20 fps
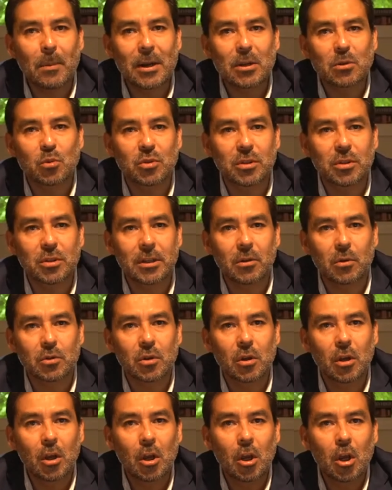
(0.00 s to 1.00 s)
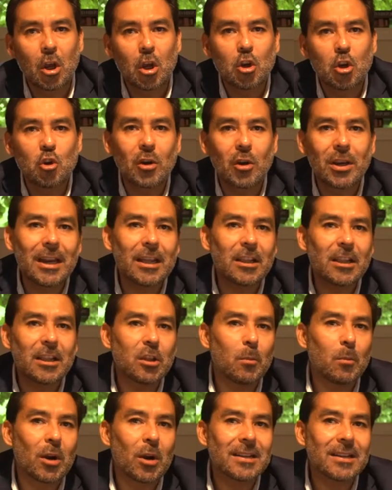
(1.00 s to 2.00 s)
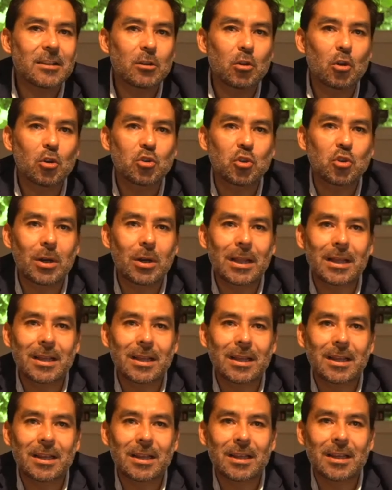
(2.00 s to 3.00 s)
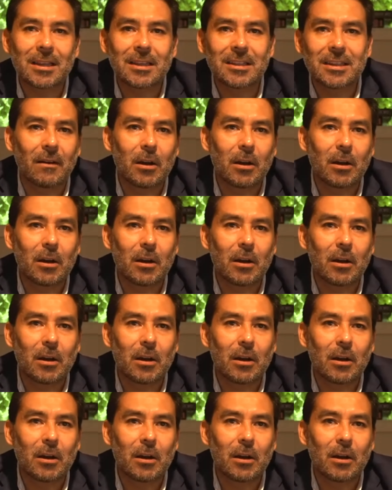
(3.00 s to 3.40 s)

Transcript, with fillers: They don't simply want education, but also quality education for their children.